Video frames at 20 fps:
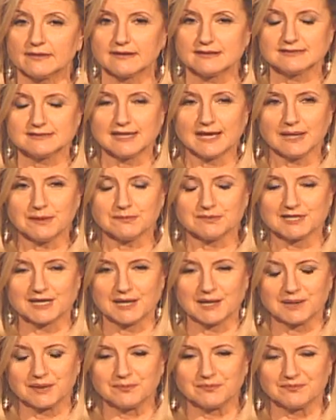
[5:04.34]
the same
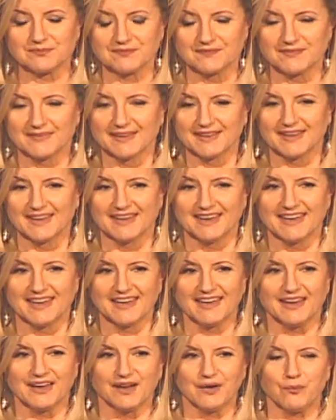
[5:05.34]
time,
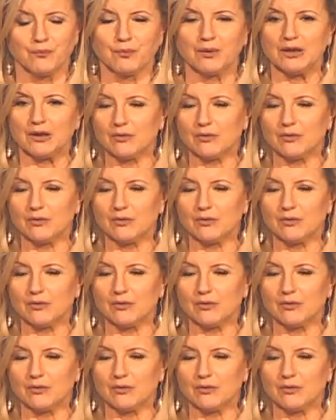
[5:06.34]
we